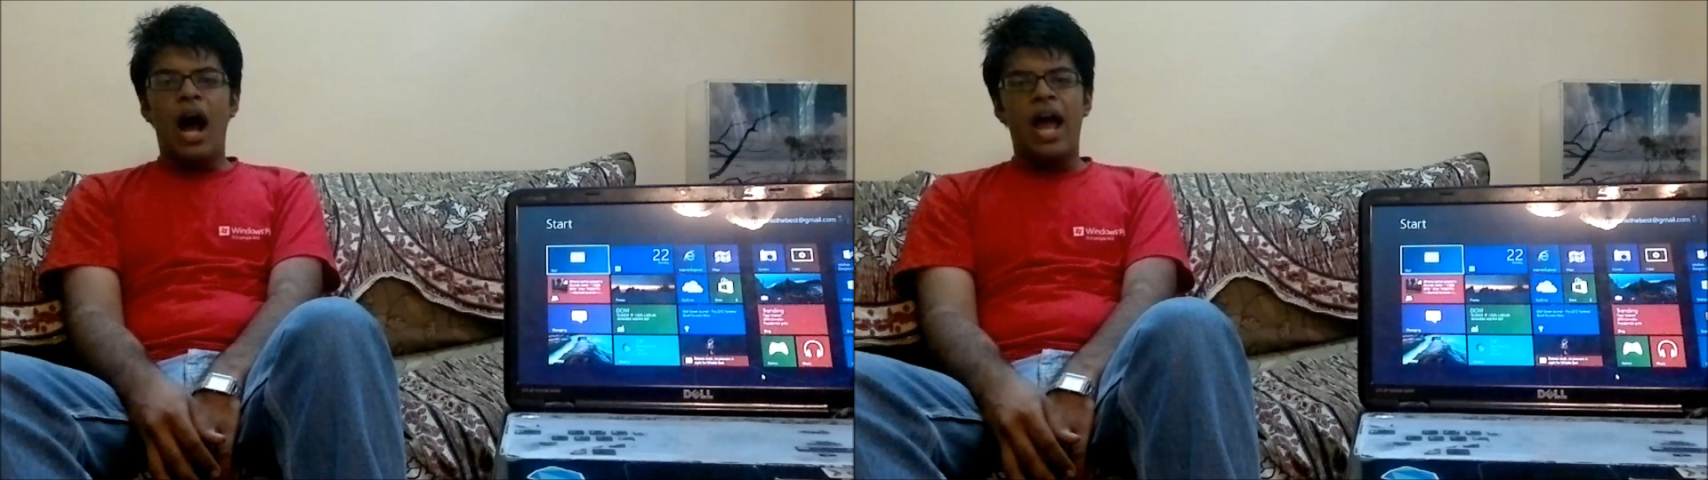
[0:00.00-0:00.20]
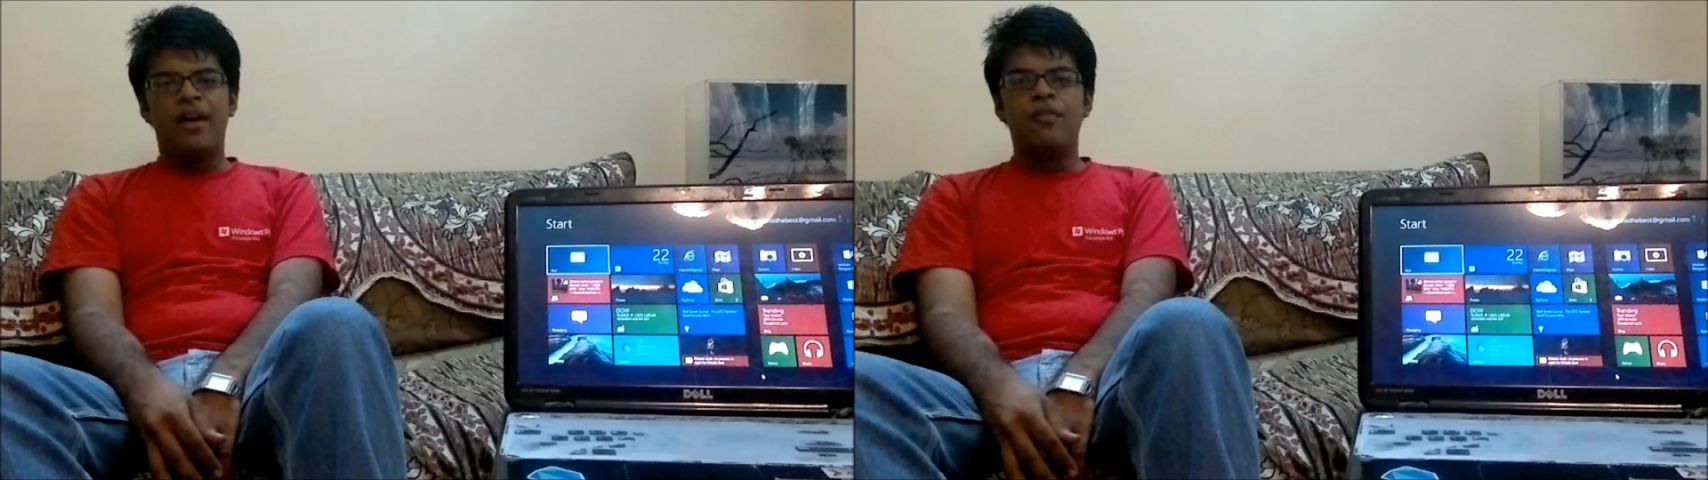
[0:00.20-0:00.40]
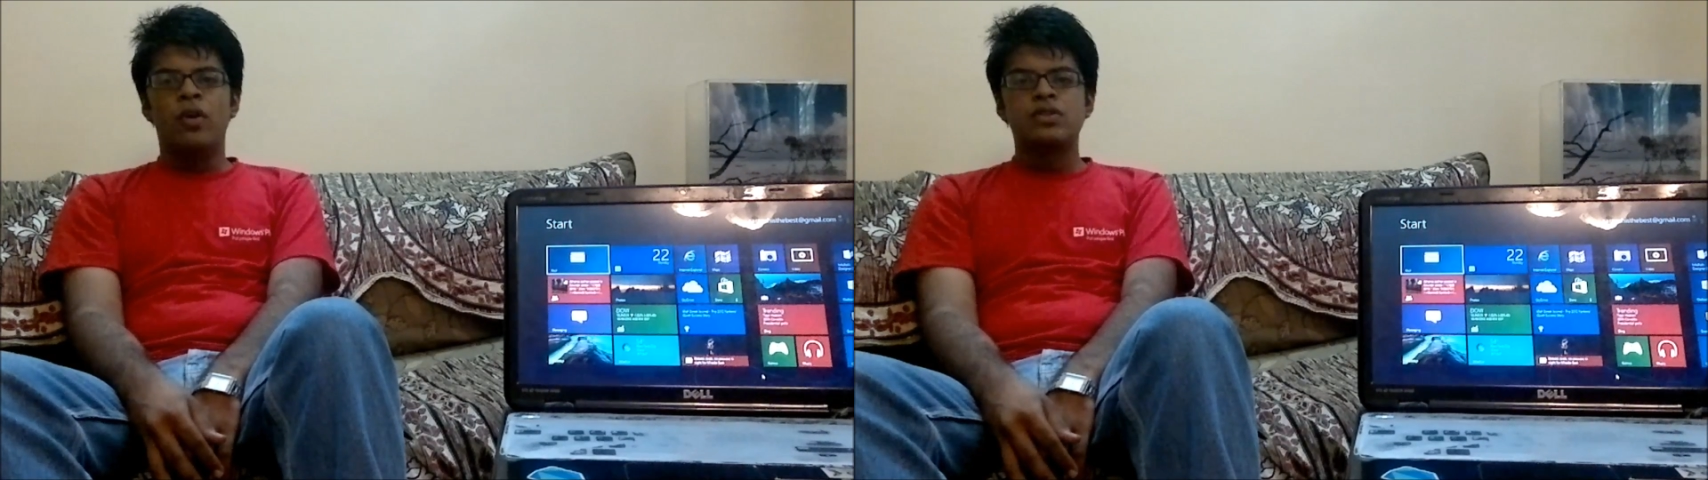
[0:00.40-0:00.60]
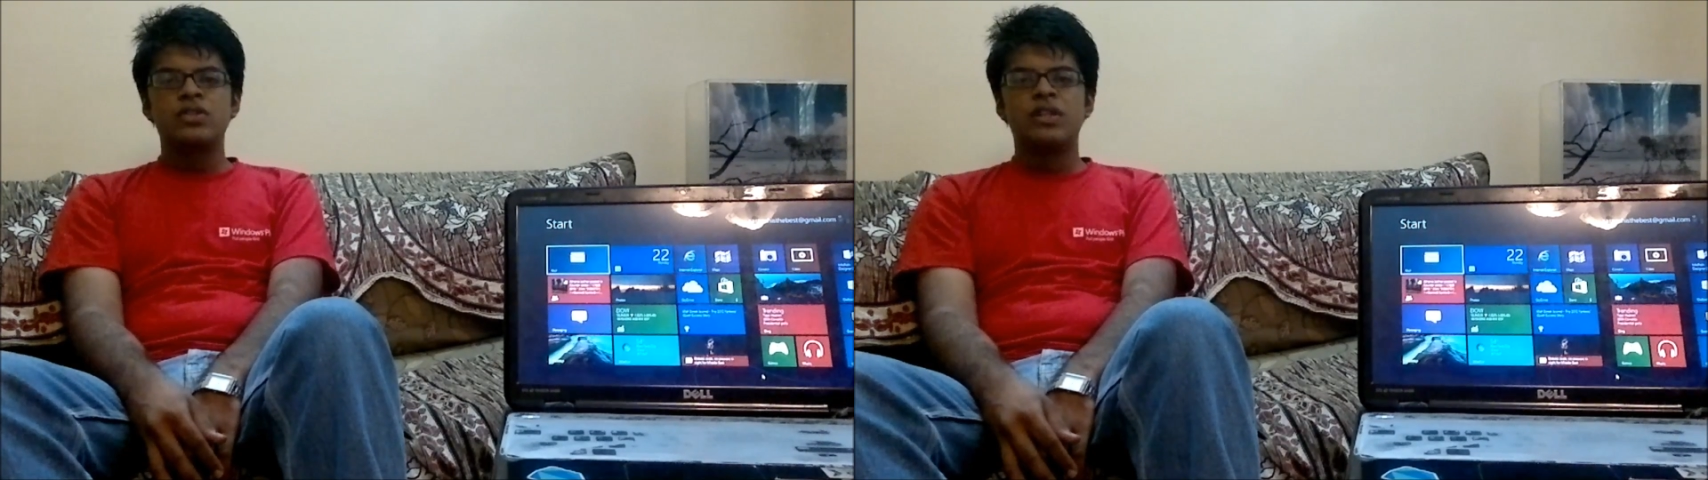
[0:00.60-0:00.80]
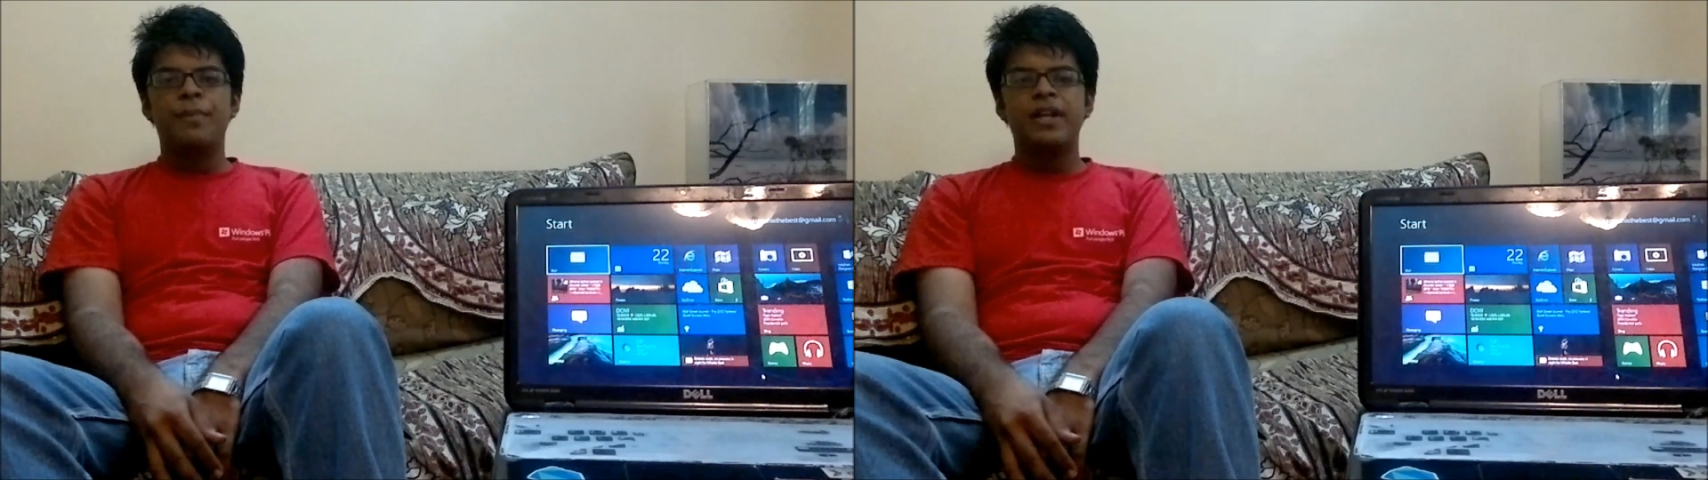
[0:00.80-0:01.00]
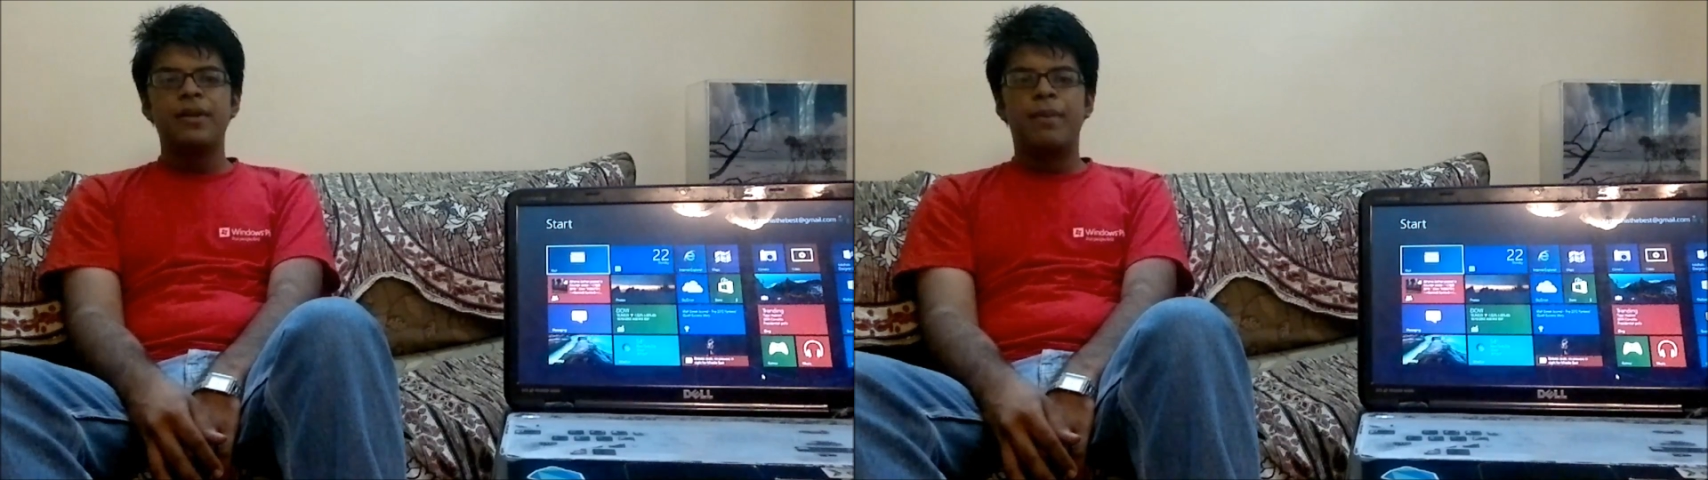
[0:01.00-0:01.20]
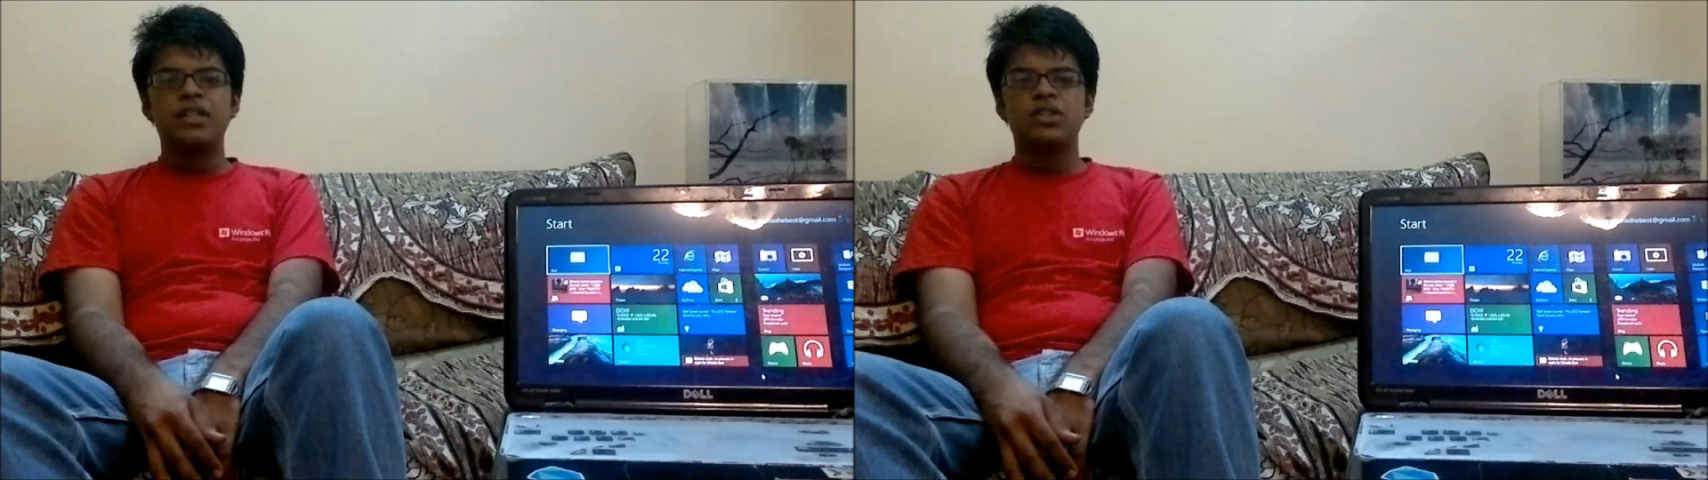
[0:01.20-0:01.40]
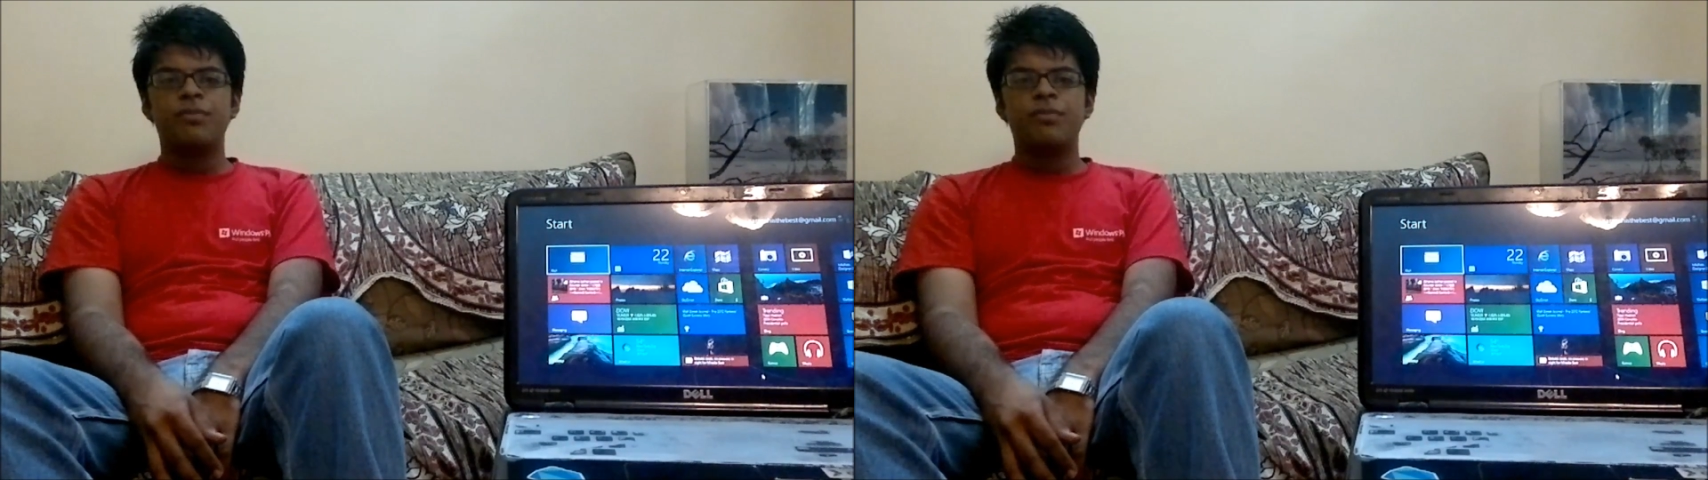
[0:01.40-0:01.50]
I have also submitted bugs